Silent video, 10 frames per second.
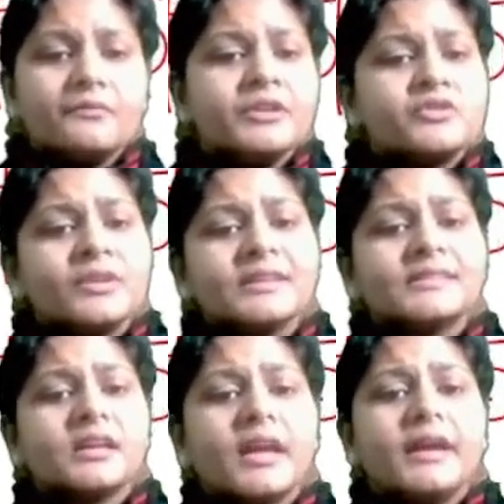Which one is
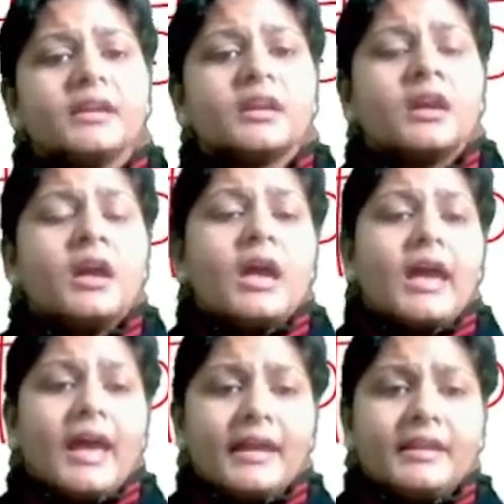the right?
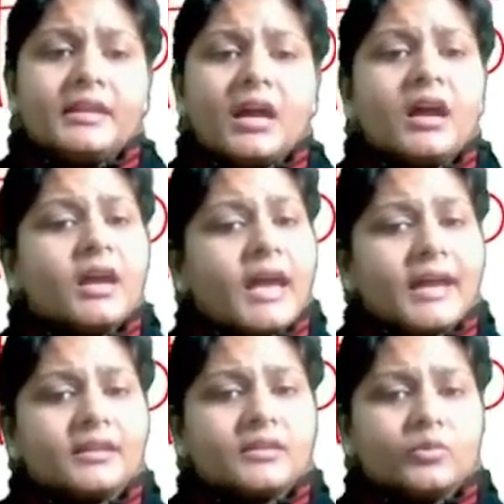Arena
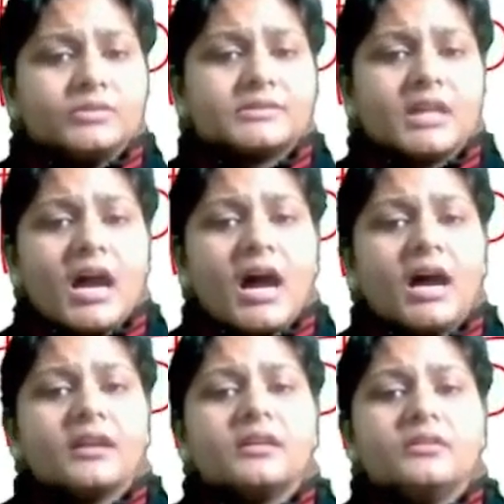and closed
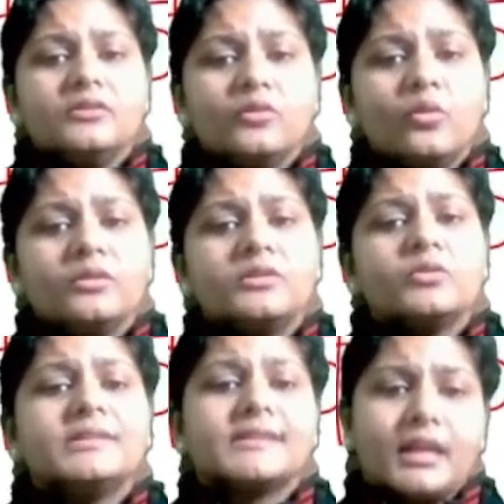are known
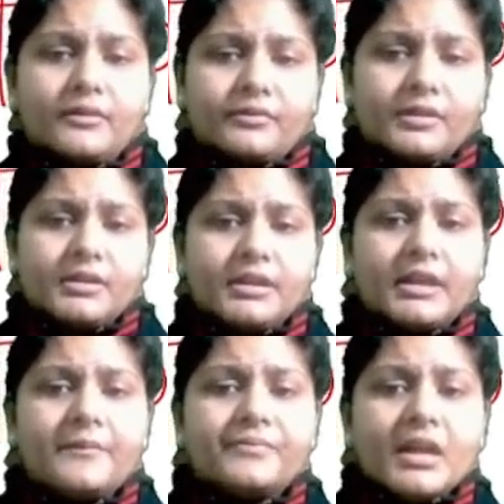to self.
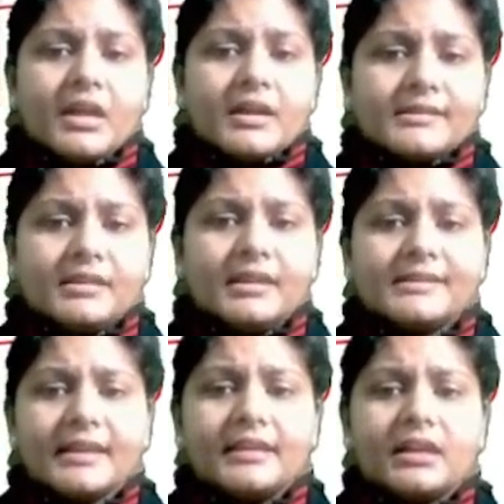Okay, see
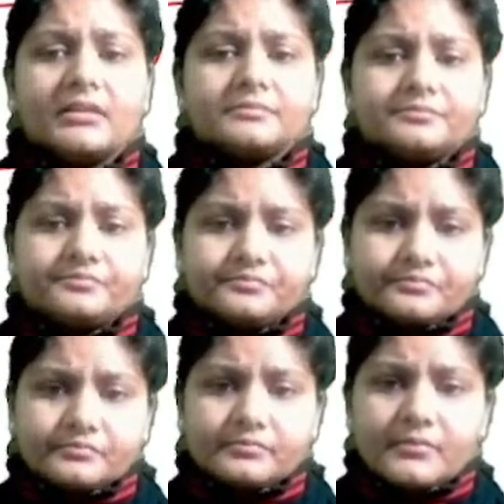this area
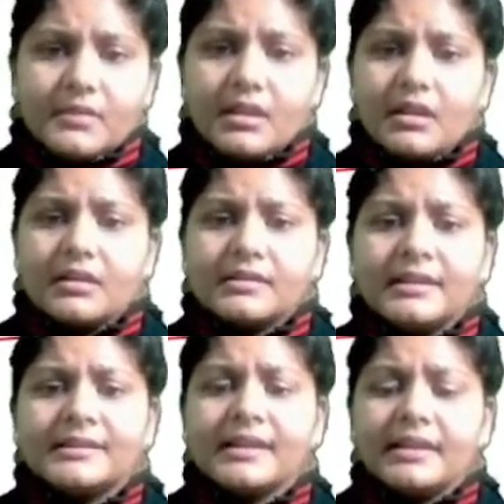
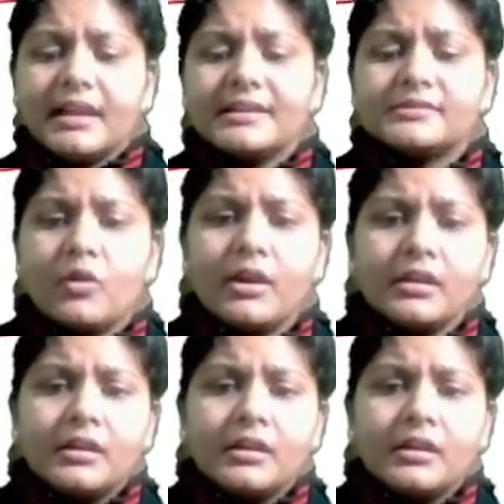is what